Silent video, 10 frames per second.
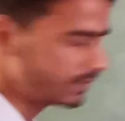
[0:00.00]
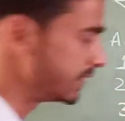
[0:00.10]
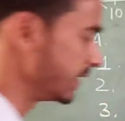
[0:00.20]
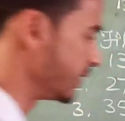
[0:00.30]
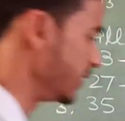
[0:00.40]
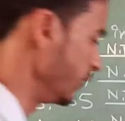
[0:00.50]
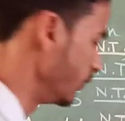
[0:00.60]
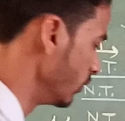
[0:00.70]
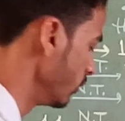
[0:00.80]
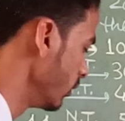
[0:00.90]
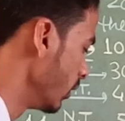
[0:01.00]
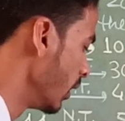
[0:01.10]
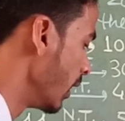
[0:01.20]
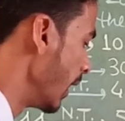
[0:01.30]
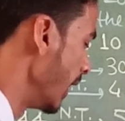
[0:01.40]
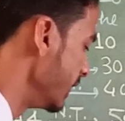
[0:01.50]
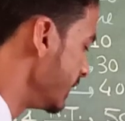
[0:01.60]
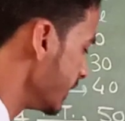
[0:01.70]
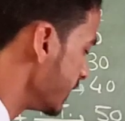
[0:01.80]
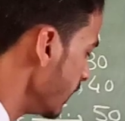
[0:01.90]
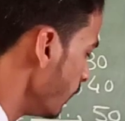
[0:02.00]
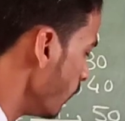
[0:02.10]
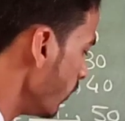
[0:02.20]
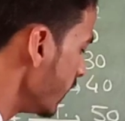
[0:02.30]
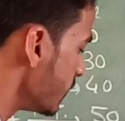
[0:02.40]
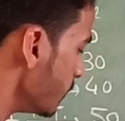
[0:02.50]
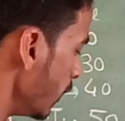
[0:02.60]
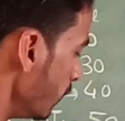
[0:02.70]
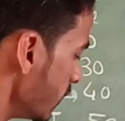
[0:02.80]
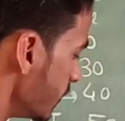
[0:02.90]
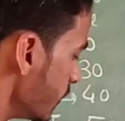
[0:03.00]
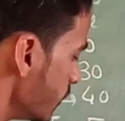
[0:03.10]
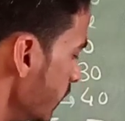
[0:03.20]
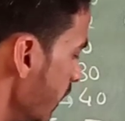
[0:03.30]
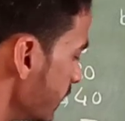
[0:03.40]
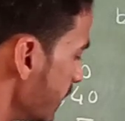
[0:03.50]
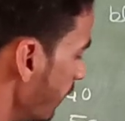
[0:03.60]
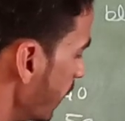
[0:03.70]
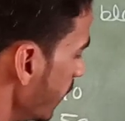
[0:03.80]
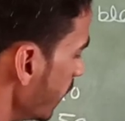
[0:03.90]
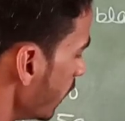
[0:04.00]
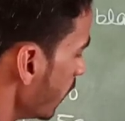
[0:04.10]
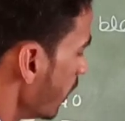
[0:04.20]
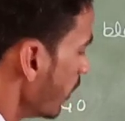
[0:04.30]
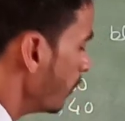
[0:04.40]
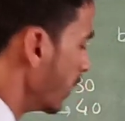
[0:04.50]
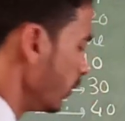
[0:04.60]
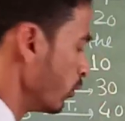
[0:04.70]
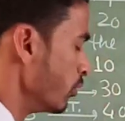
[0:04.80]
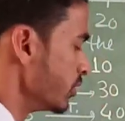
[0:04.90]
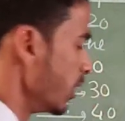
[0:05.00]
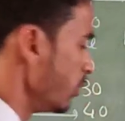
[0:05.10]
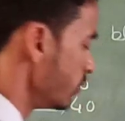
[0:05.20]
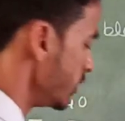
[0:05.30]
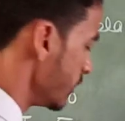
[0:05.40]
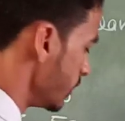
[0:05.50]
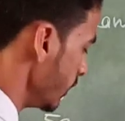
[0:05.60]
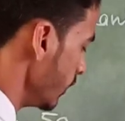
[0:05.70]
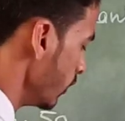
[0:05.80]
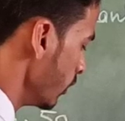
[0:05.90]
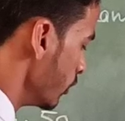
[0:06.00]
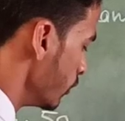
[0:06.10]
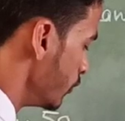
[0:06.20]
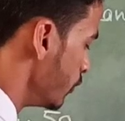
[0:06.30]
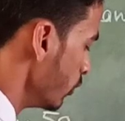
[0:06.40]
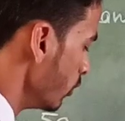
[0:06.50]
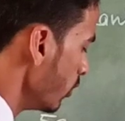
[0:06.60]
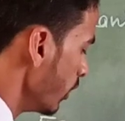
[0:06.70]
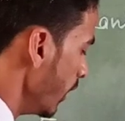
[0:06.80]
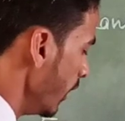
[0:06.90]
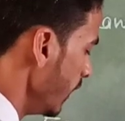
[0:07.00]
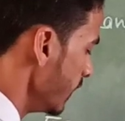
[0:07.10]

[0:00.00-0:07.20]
is 64. And 64 is between 60 and 70 but closer to 60. So it